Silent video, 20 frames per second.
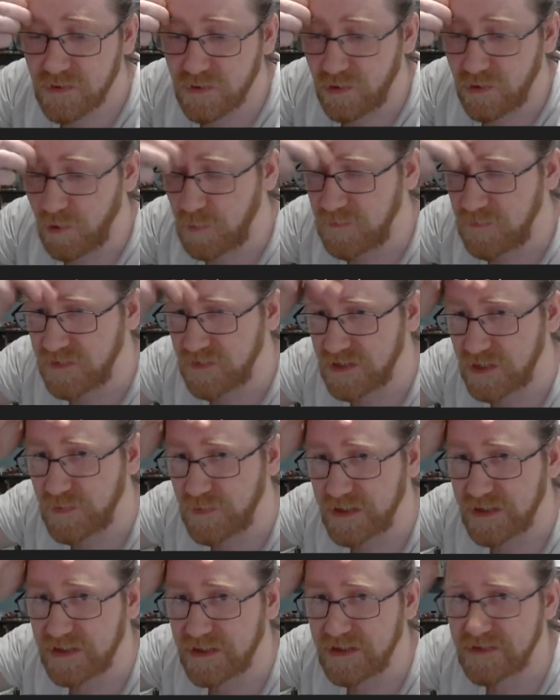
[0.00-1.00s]
Hopefully
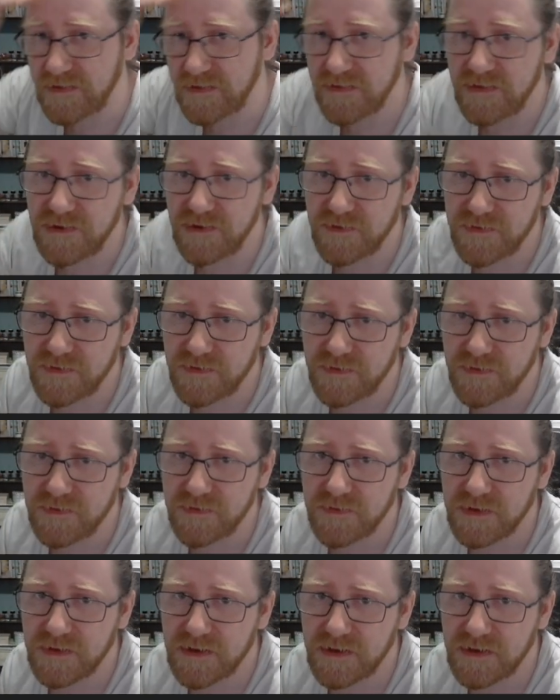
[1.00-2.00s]
we can get a tier
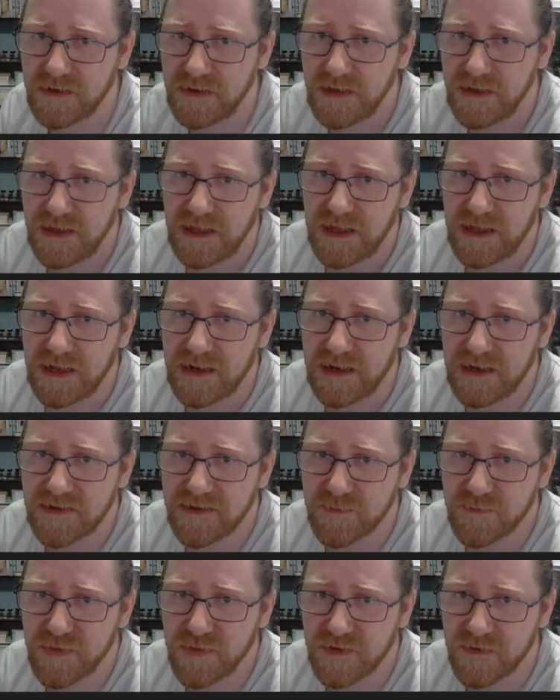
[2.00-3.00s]
2
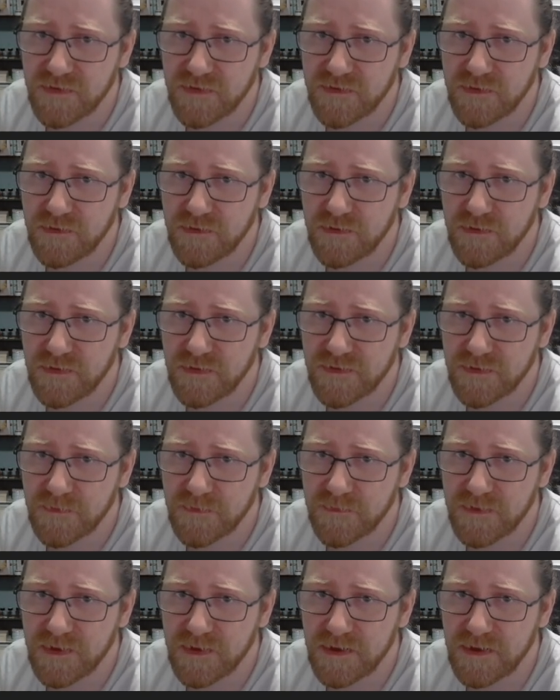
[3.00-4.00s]
Electabuzz or
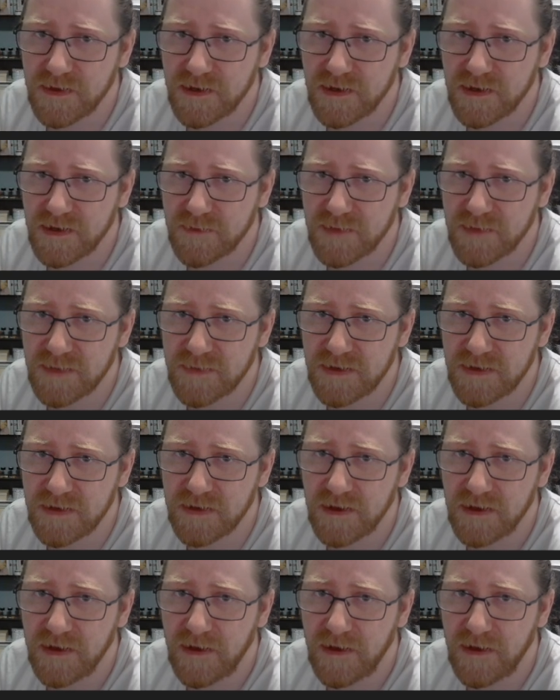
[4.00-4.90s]
something, maybe.